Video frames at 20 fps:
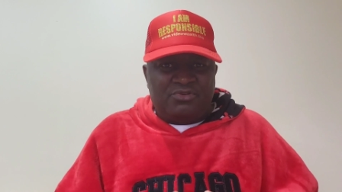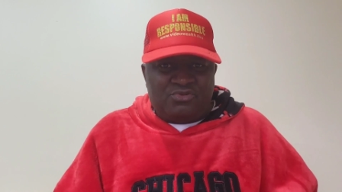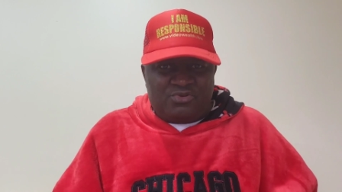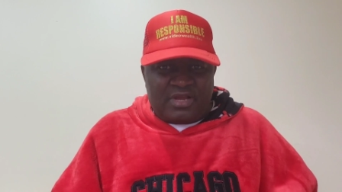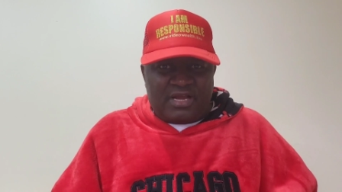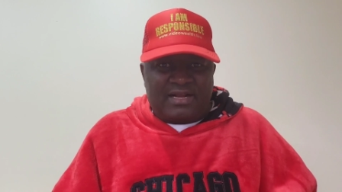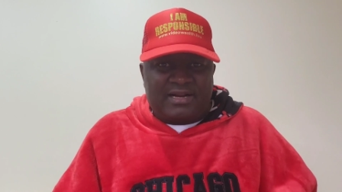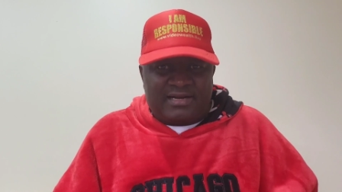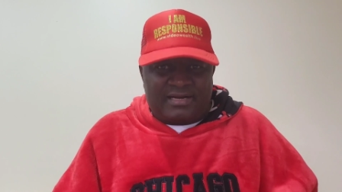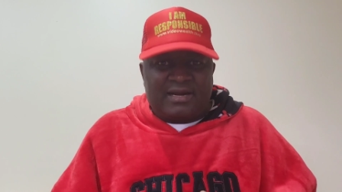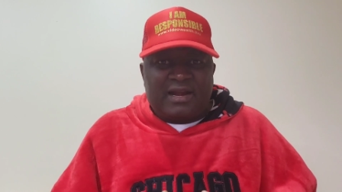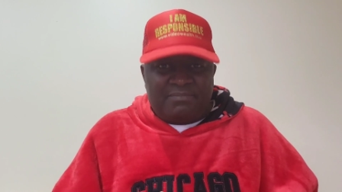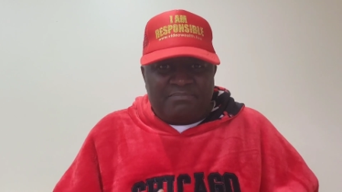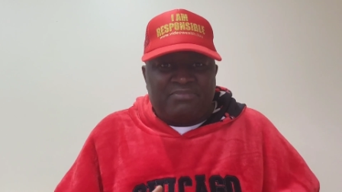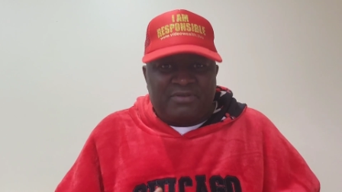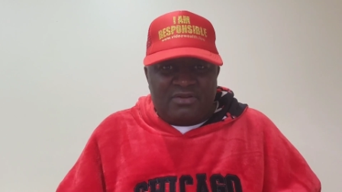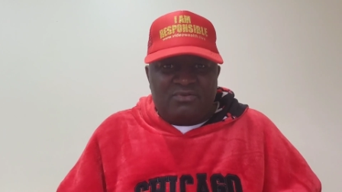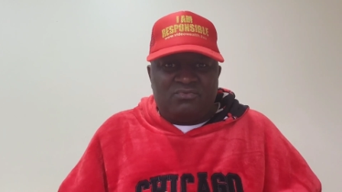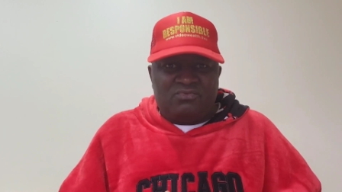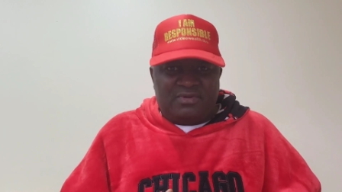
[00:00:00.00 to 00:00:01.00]
you were
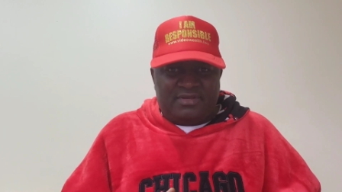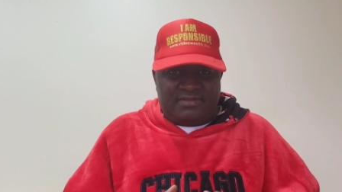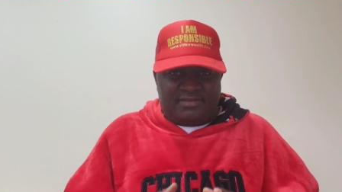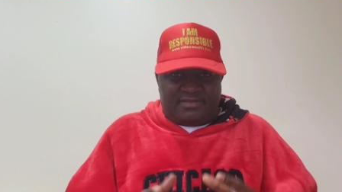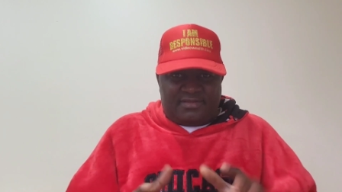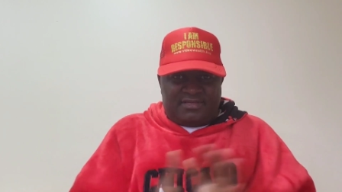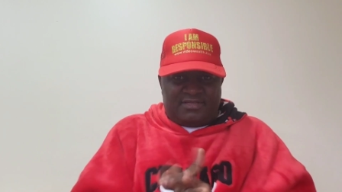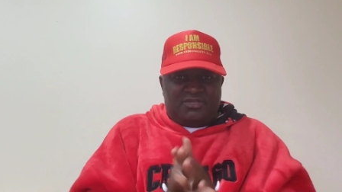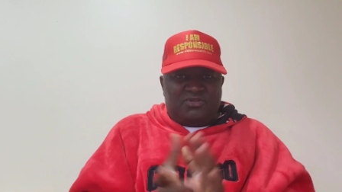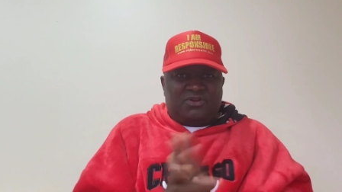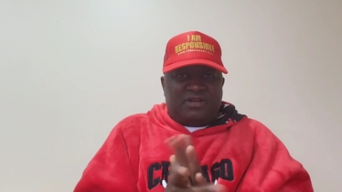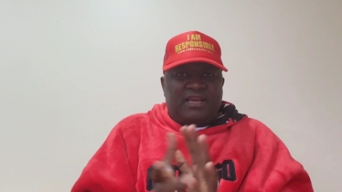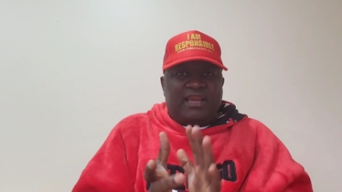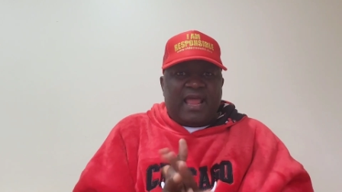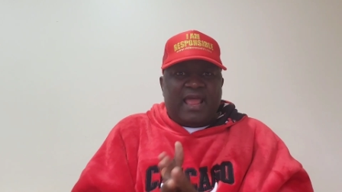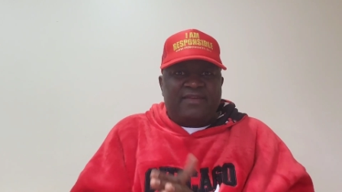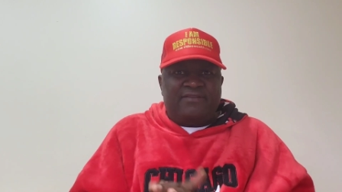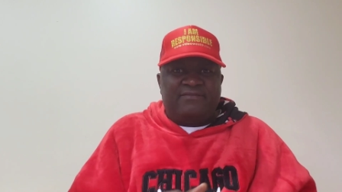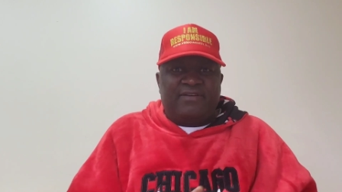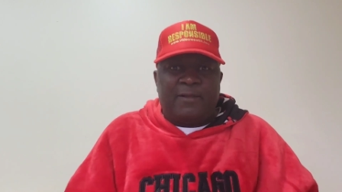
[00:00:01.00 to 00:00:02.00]
grappling with in your
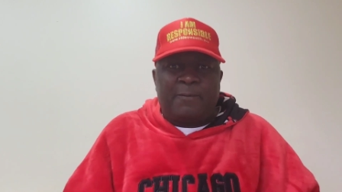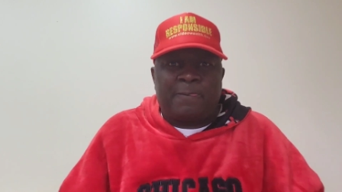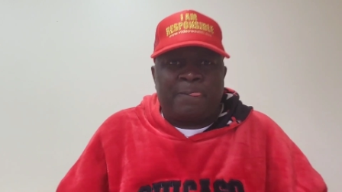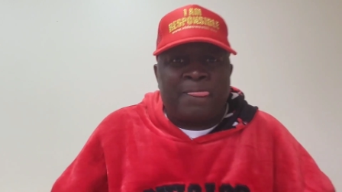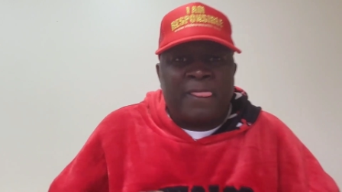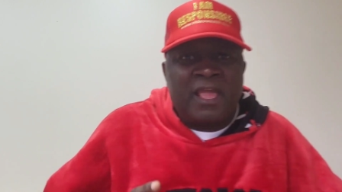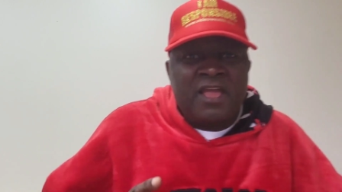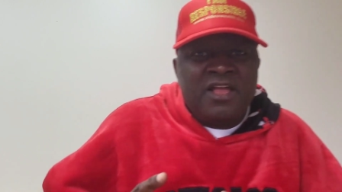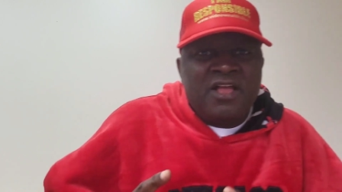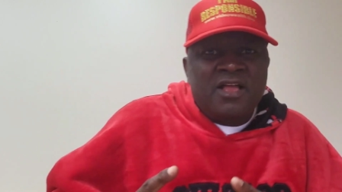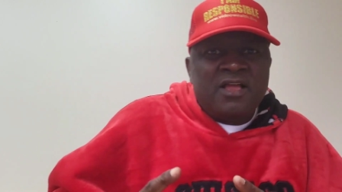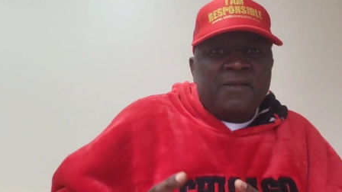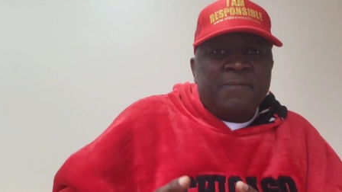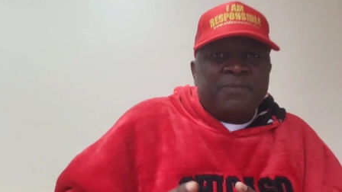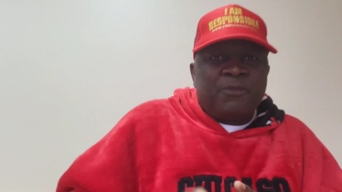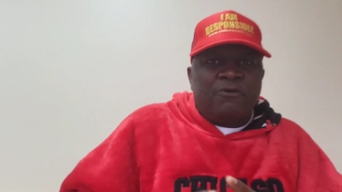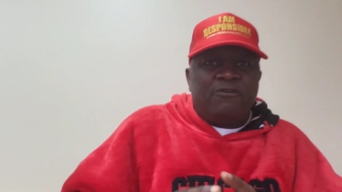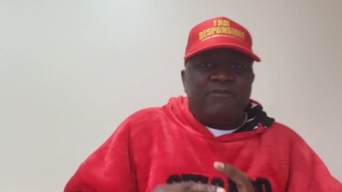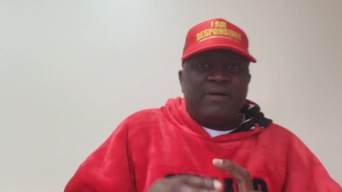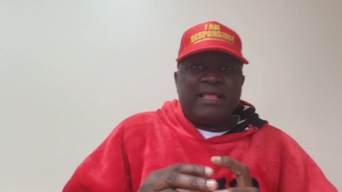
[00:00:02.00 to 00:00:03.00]

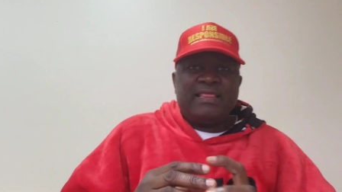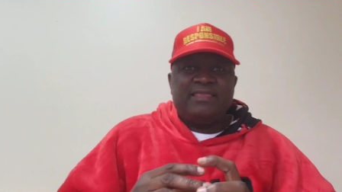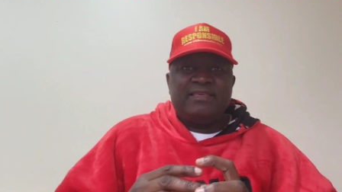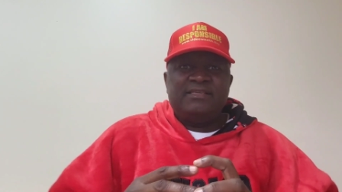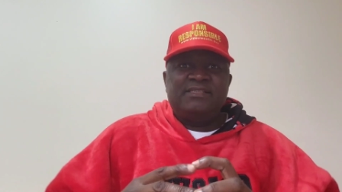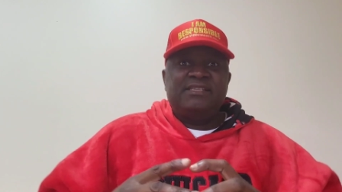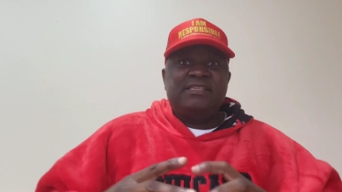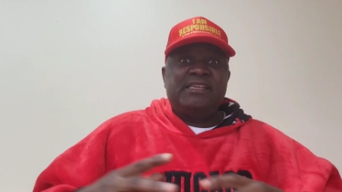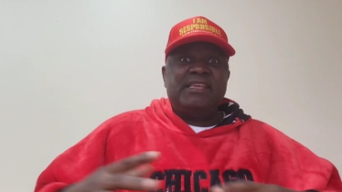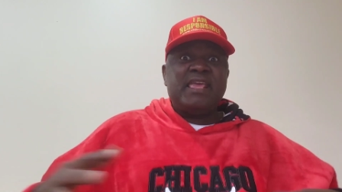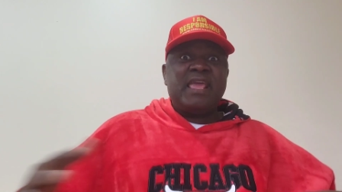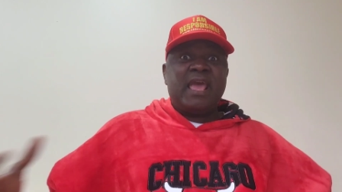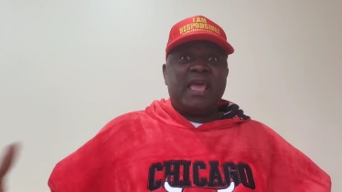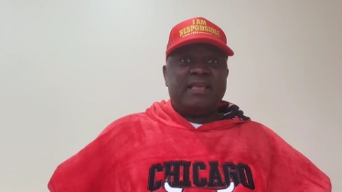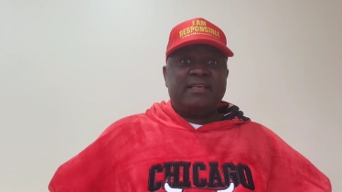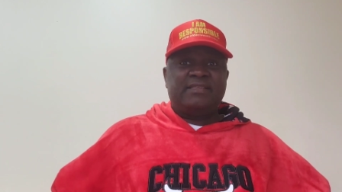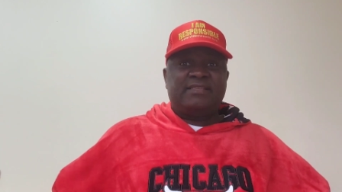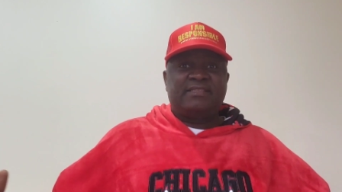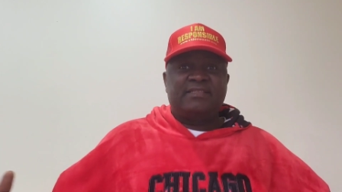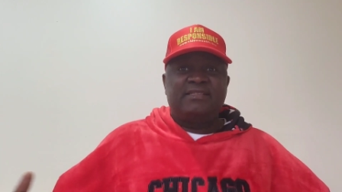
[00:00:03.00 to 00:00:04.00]
life. Over the
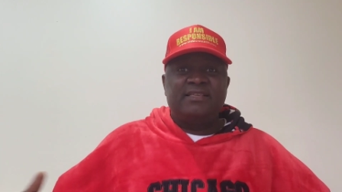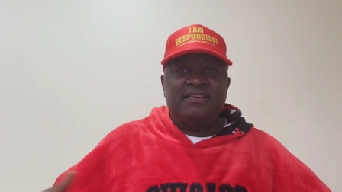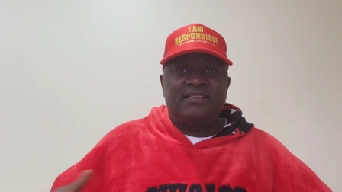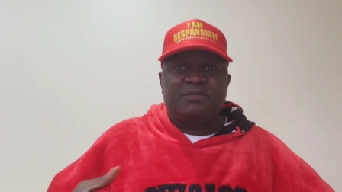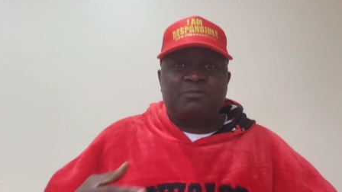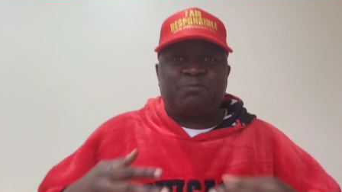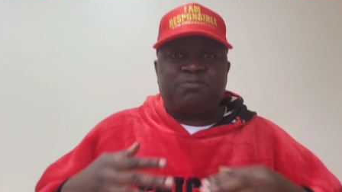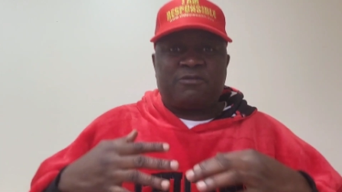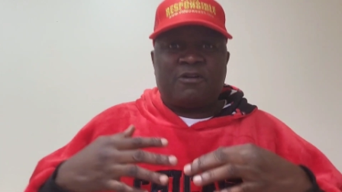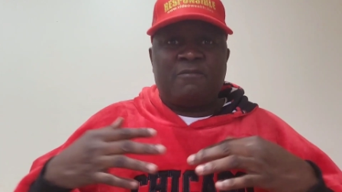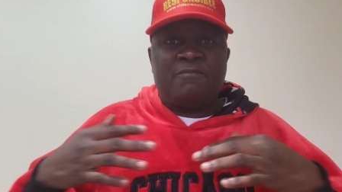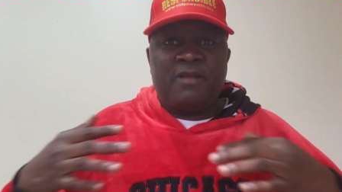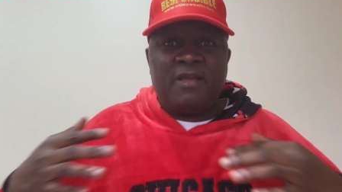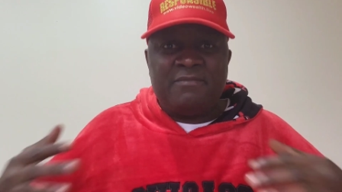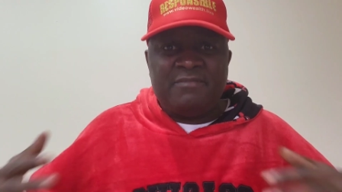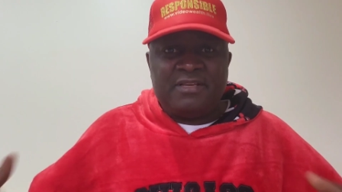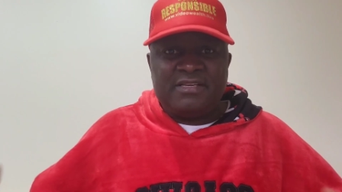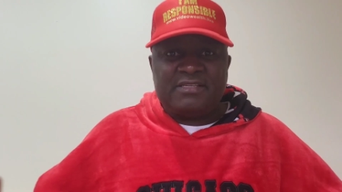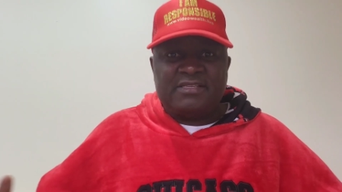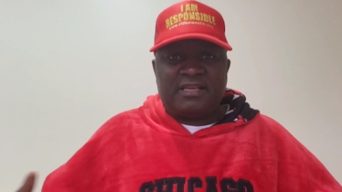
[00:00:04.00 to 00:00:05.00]
years, this
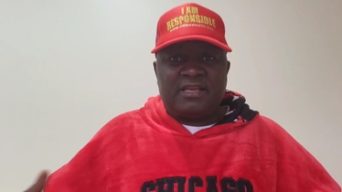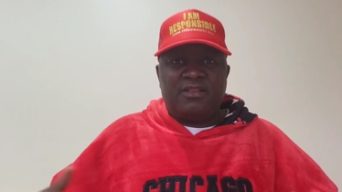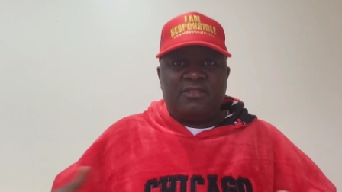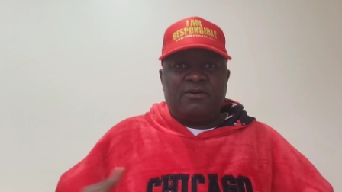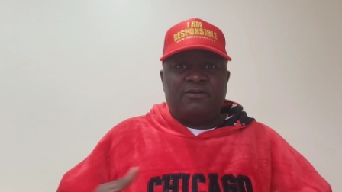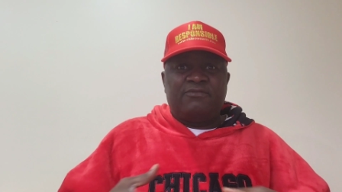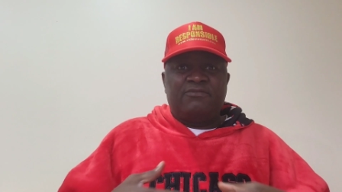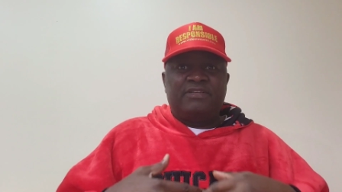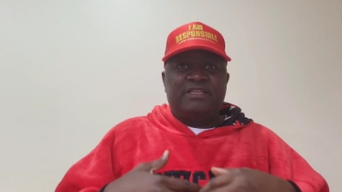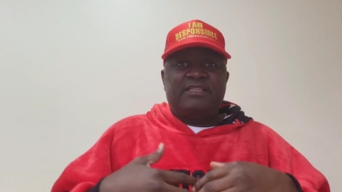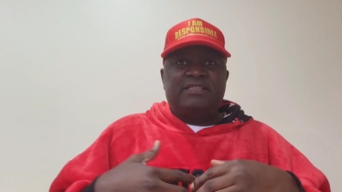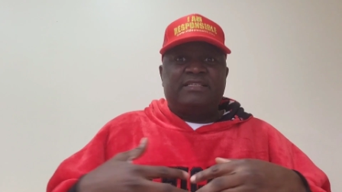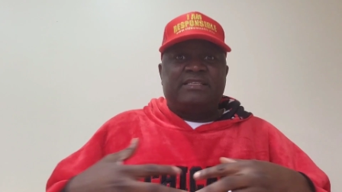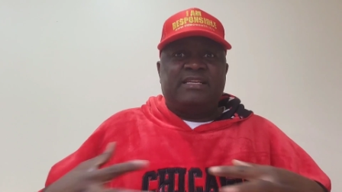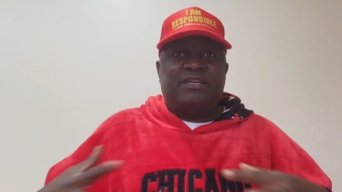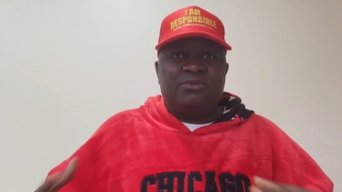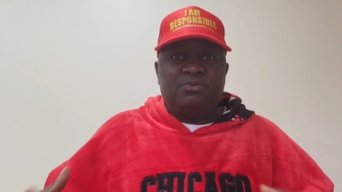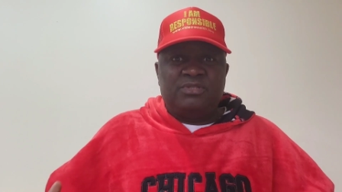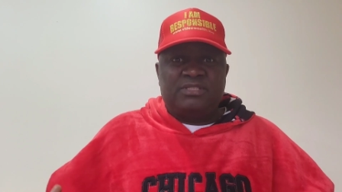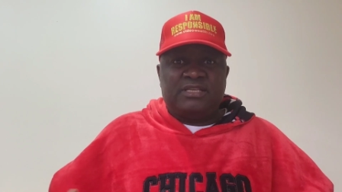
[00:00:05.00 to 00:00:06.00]
problem, instead of
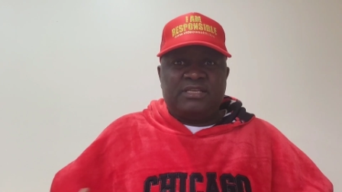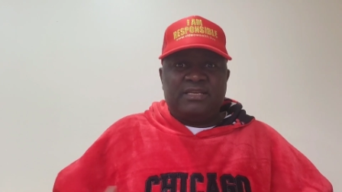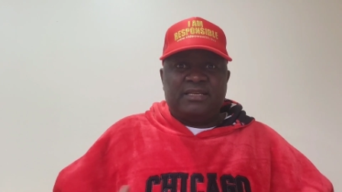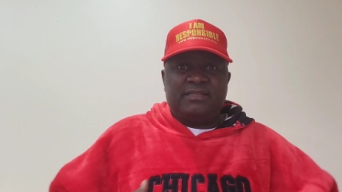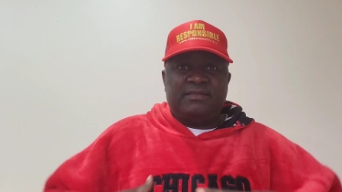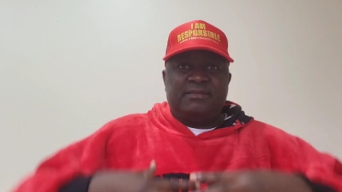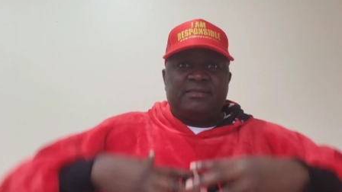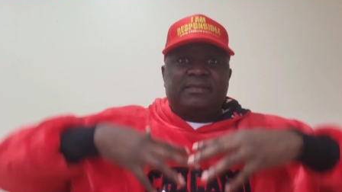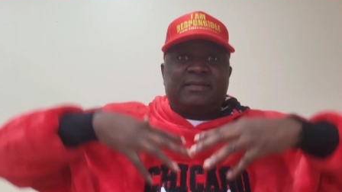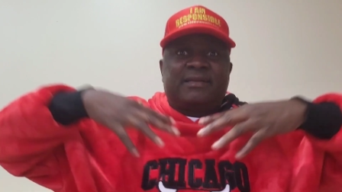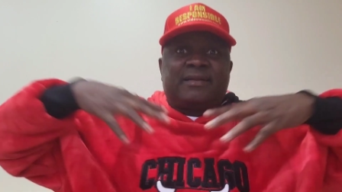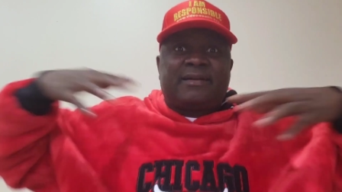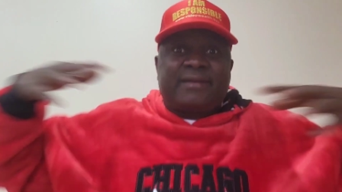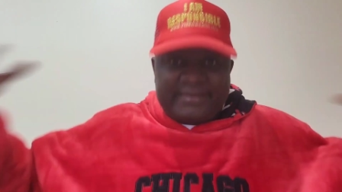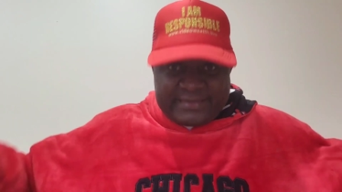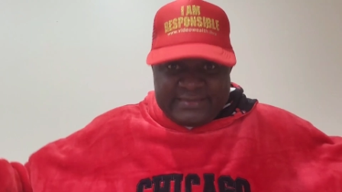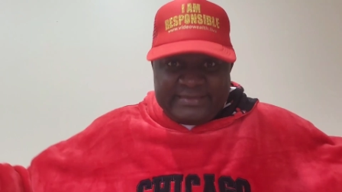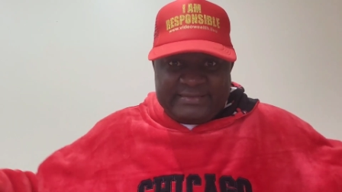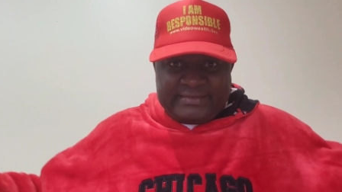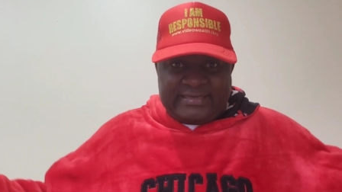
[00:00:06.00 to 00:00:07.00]
reducing, is
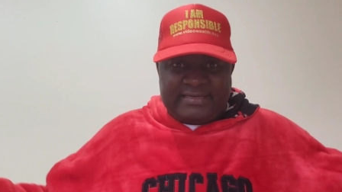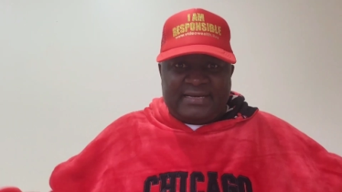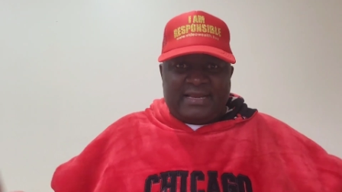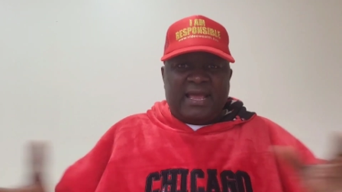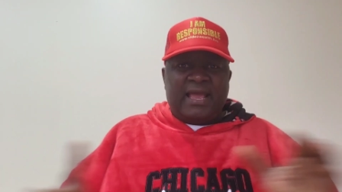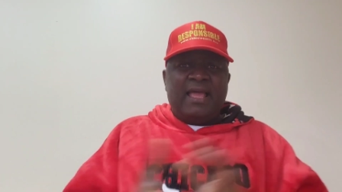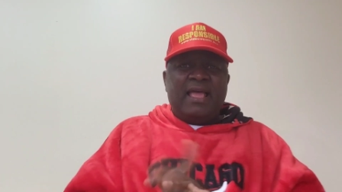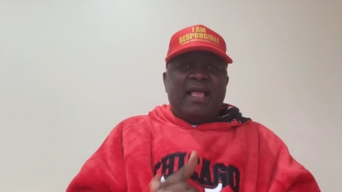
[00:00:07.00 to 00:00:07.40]
increasing.